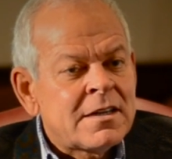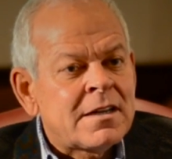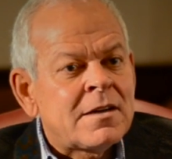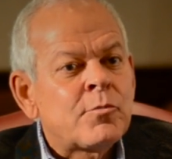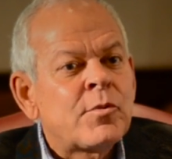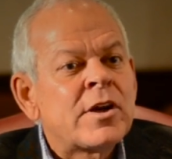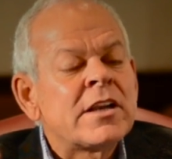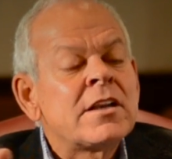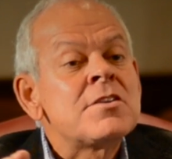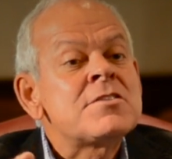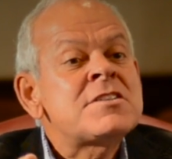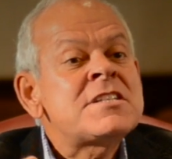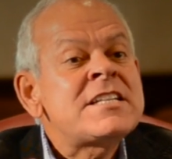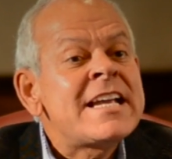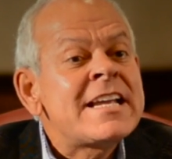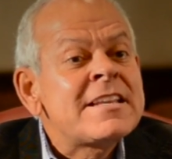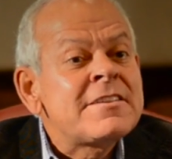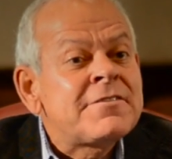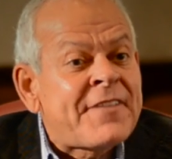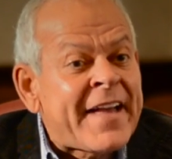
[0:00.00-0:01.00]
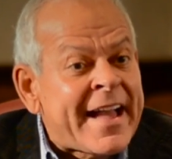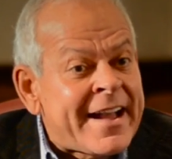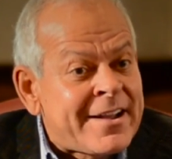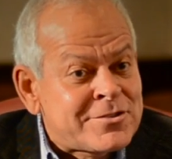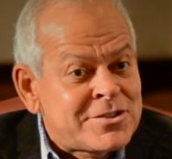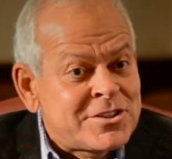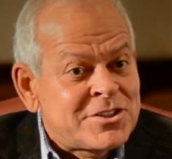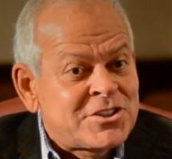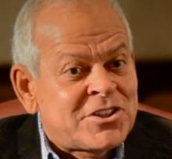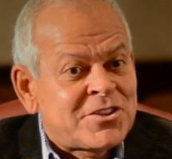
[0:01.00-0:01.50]
We lose
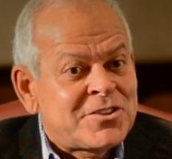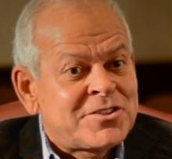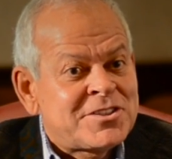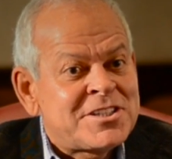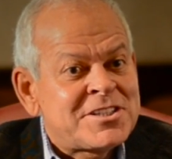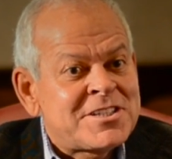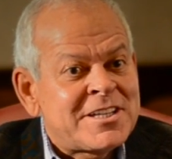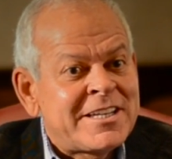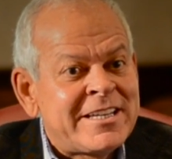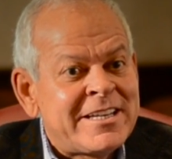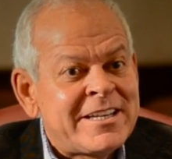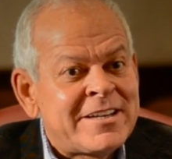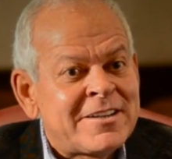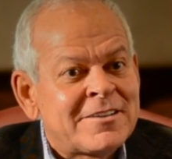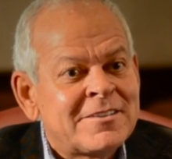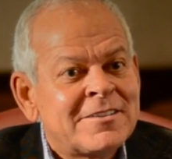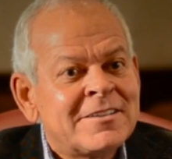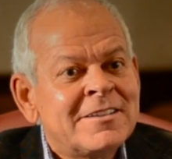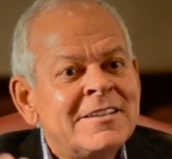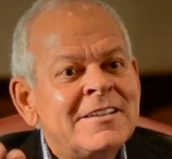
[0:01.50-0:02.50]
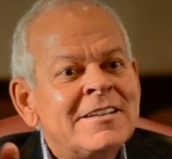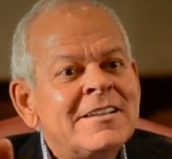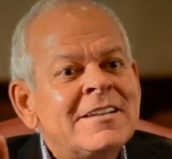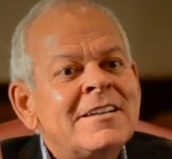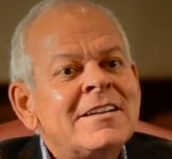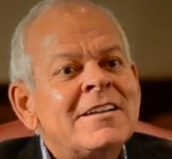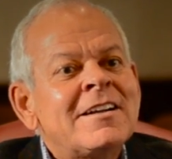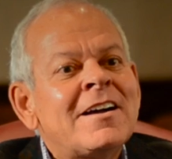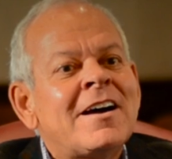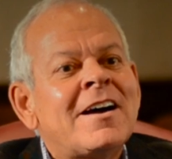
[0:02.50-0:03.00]
10,000 churches a year,
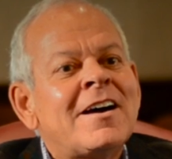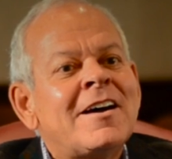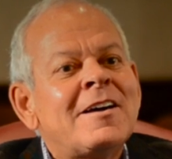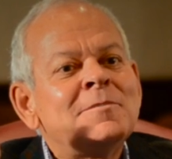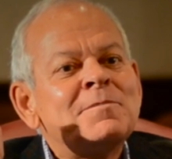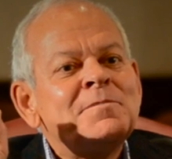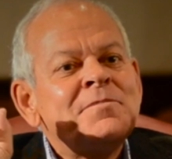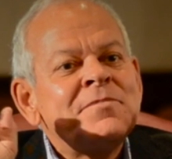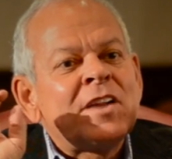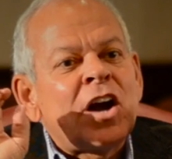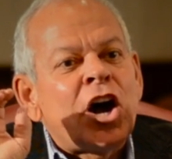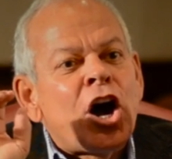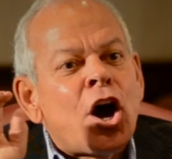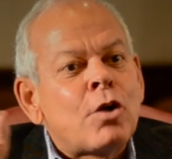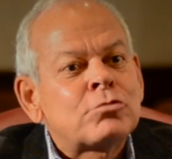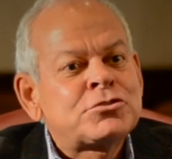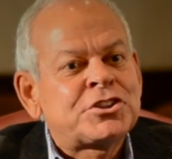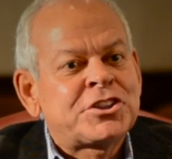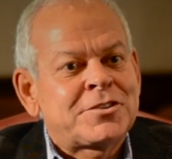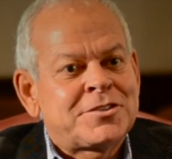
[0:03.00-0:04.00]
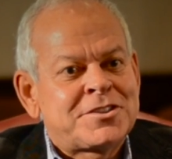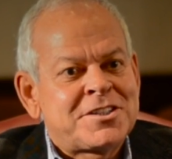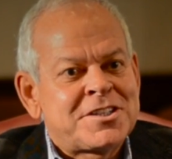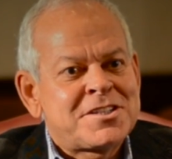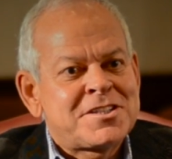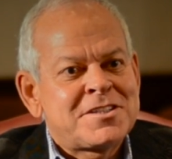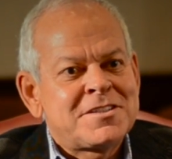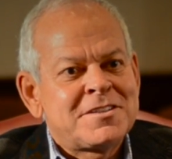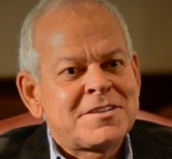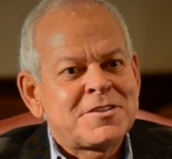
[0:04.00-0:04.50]
all
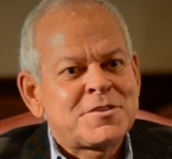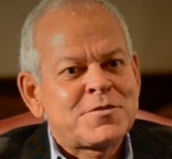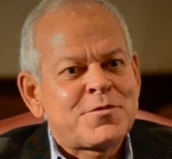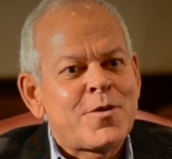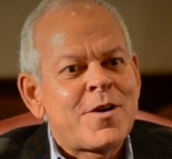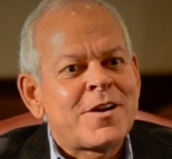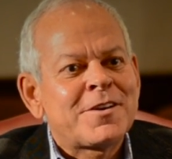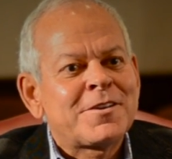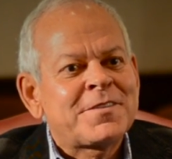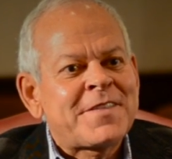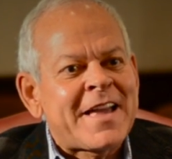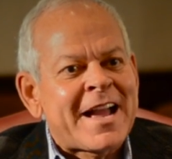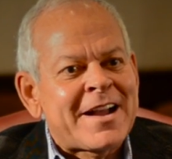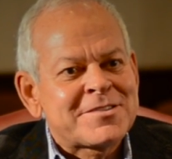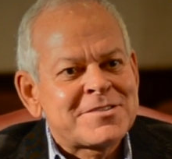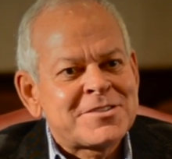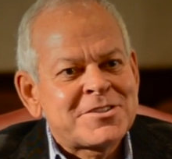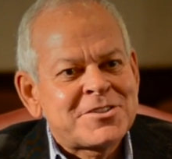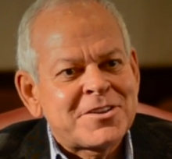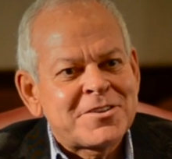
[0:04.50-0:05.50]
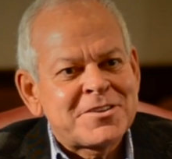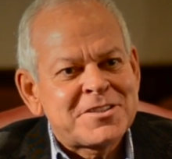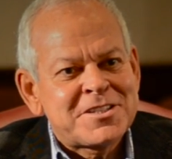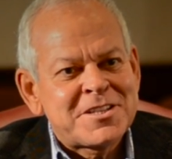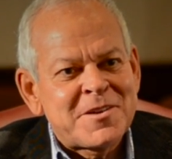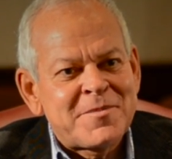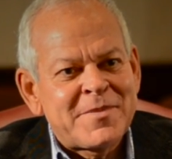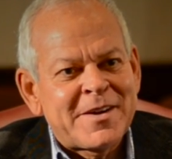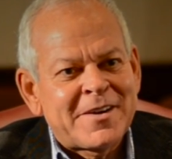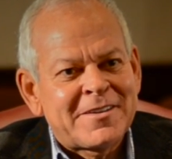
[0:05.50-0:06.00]
churches. There's 400,000 churches in
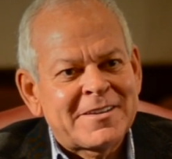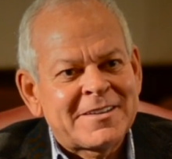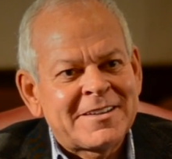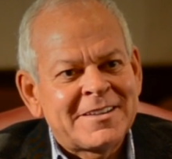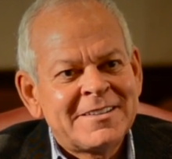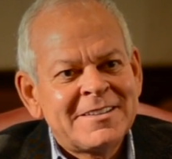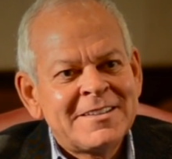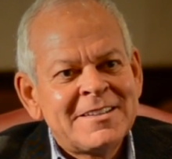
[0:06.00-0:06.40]
America.